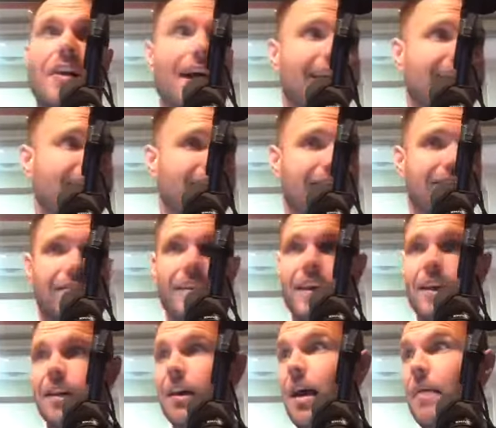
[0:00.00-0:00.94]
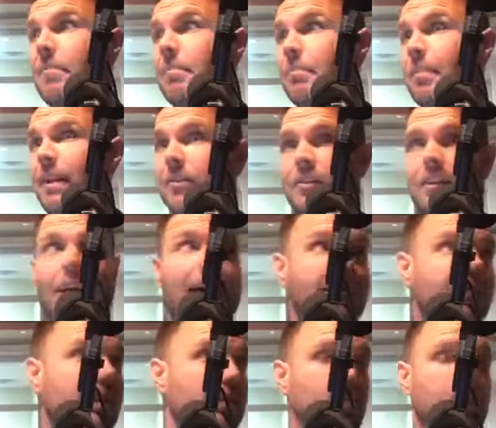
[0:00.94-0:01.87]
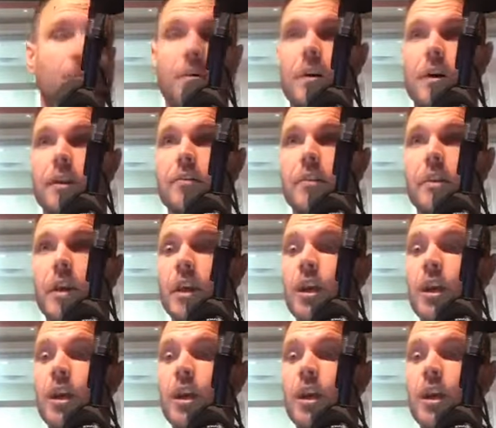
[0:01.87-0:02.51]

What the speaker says: I get sick. I'm busy. I double booked.